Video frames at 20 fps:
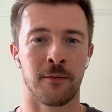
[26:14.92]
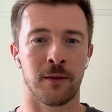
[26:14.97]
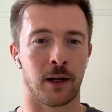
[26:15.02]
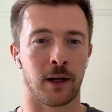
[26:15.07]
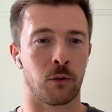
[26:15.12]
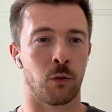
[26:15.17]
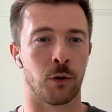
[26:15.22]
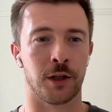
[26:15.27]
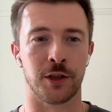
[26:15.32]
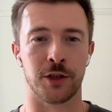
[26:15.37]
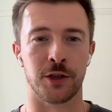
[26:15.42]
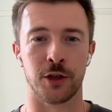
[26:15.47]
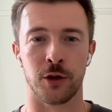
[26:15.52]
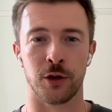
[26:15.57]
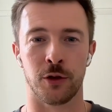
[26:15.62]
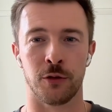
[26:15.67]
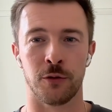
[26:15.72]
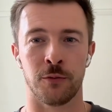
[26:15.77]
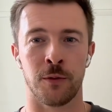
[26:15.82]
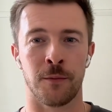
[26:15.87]
Like, what did
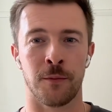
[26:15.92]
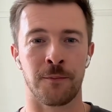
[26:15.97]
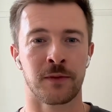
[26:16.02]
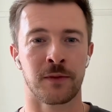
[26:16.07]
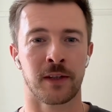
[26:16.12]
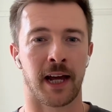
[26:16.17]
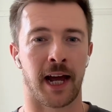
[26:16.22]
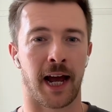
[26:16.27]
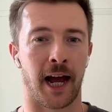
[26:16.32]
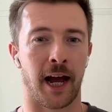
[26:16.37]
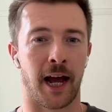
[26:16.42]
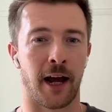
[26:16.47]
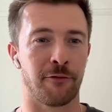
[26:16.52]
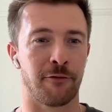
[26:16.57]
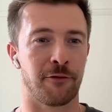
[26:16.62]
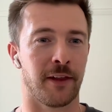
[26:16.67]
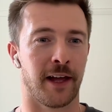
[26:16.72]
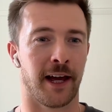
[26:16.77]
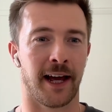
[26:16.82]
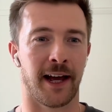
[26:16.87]
you
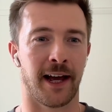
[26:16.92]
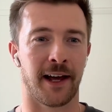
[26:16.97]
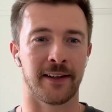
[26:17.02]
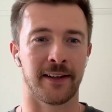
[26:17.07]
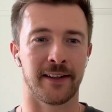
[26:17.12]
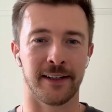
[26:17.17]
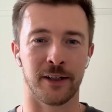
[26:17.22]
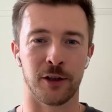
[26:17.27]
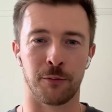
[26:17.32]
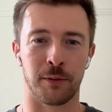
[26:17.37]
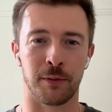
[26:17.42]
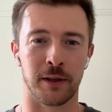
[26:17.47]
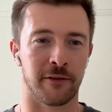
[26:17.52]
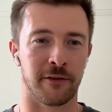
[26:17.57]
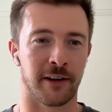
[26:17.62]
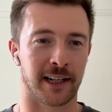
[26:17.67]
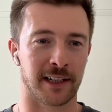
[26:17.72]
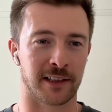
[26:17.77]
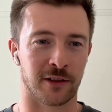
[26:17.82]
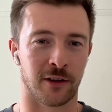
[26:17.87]
have that little bit
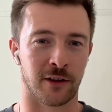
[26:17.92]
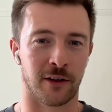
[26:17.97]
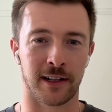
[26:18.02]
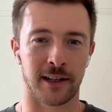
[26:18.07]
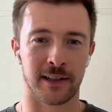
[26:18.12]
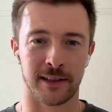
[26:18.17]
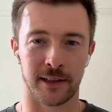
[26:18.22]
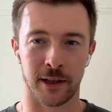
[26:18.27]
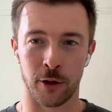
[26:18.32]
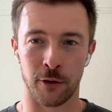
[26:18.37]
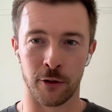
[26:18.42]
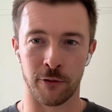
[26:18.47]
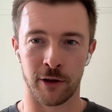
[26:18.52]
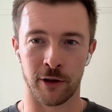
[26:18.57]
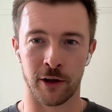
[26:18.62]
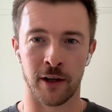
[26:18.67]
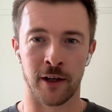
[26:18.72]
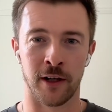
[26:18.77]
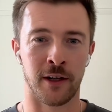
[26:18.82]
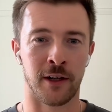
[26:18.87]
of anxiety
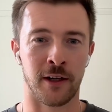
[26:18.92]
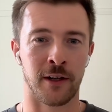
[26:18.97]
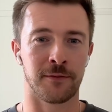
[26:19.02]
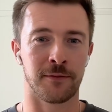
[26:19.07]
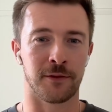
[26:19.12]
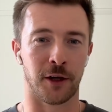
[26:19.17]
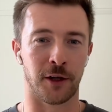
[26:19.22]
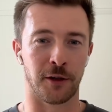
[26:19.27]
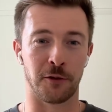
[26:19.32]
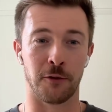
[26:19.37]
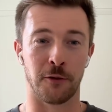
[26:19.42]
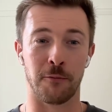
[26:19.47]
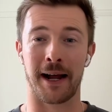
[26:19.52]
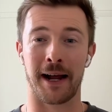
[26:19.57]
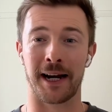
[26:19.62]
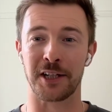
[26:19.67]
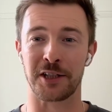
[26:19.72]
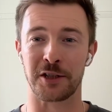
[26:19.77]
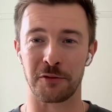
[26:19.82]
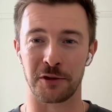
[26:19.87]
over that your
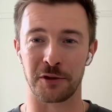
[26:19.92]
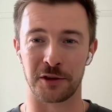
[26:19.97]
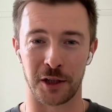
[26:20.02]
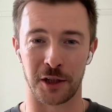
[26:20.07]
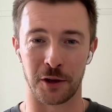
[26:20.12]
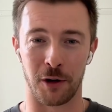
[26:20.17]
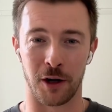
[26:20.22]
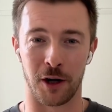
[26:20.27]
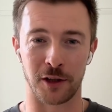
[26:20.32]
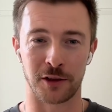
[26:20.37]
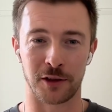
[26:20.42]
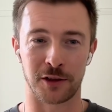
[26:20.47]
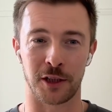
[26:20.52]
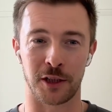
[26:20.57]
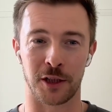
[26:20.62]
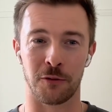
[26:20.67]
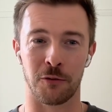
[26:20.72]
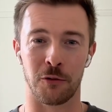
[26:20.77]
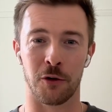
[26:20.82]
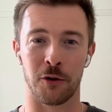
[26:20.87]
manager was going to ask
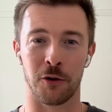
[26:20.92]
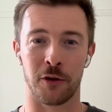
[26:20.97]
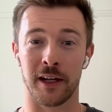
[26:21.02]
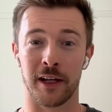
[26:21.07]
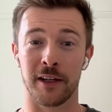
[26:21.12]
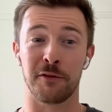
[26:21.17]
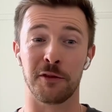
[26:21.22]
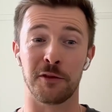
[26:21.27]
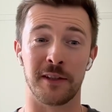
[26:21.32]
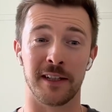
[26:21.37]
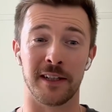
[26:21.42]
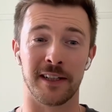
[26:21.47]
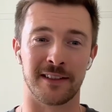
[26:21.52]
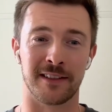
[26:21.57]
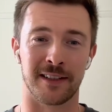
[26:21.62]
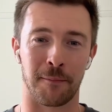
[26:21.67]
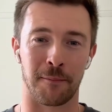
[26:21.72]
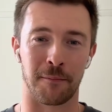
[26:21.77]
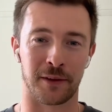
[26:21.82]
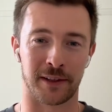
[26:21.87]
you, or that if you did
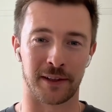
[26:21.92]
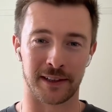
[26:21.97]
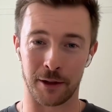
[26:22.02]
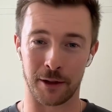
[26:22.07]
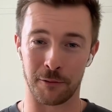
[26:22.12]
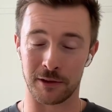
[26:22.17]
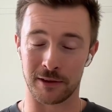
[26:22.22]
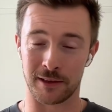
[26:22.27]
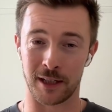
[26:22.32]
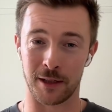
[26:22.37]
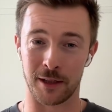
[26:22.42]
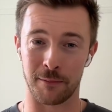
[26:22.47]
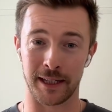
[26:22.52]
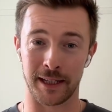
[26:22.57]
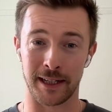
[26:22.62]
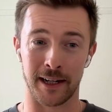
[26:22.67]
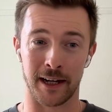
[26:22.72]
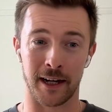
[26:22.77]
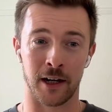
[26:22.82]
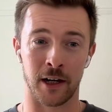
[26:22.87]
something, there was going to
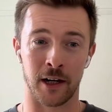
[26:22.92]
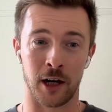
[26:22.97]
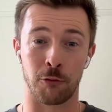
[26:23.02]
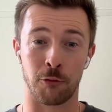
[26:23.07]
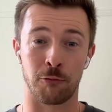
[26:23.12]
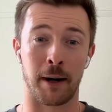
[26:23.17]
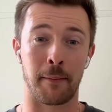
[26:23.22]
be a